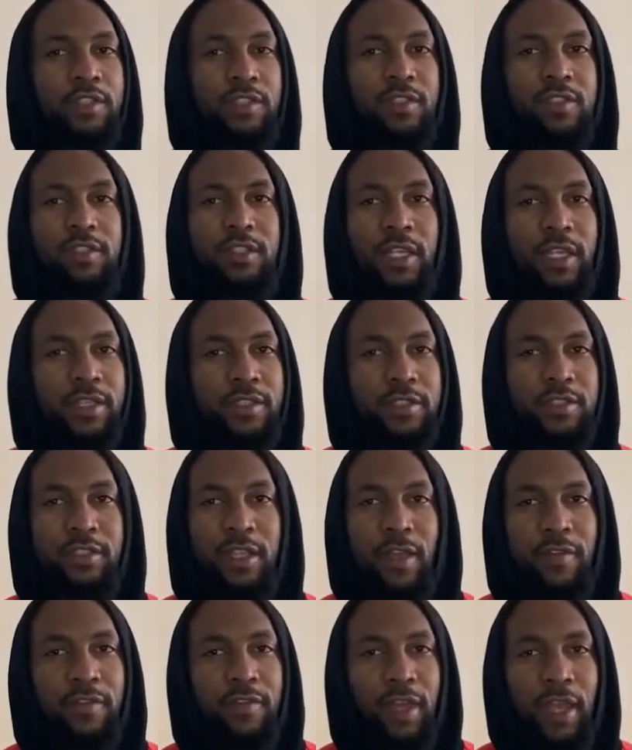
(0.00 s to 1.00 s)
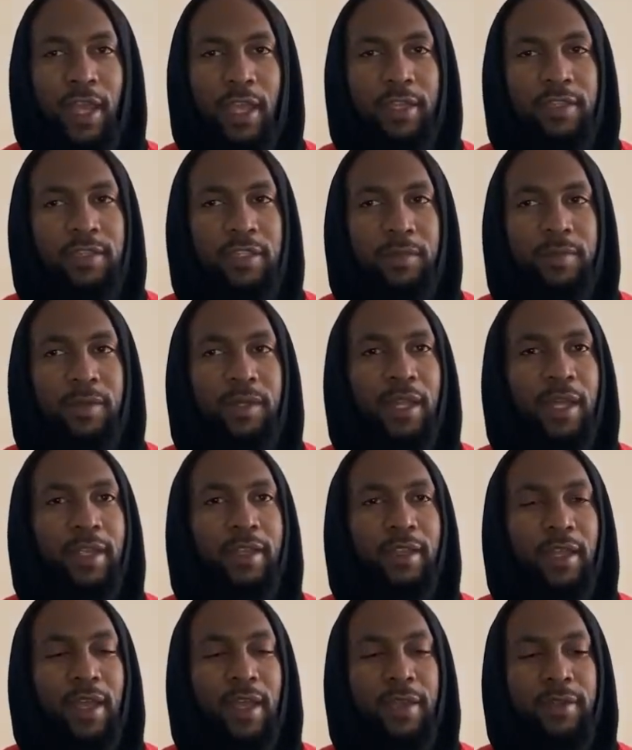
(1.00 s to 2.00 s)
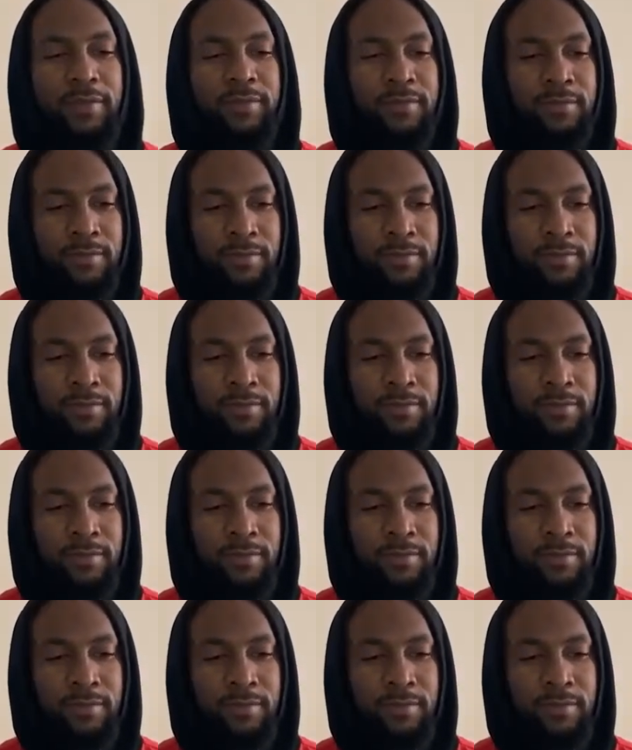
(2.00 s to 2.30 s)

6, 7, 8, something like that.